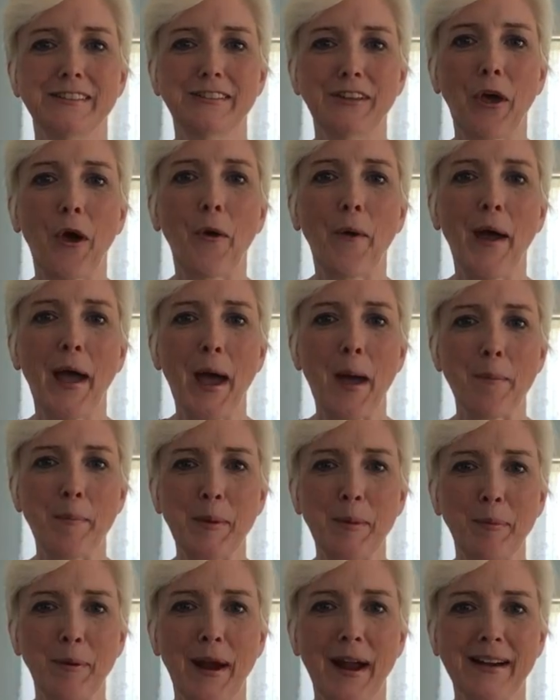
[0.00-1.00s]
So
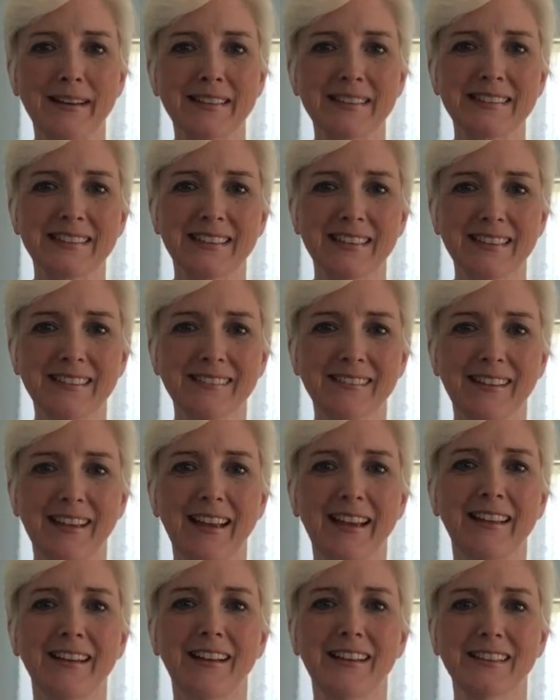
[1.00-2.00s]
happy practicing,
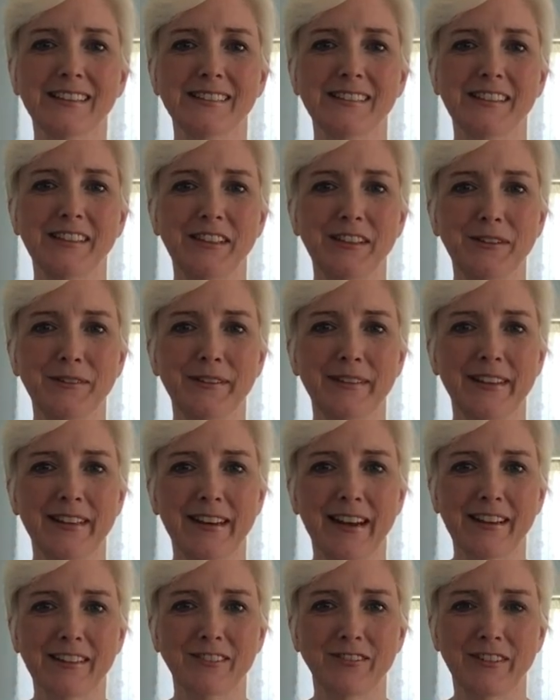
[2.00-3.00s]
and I'll see you in the
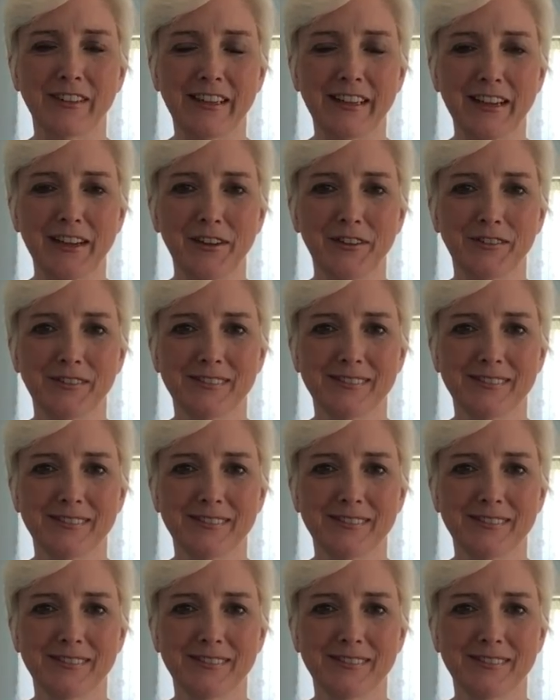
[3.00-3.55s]
next video.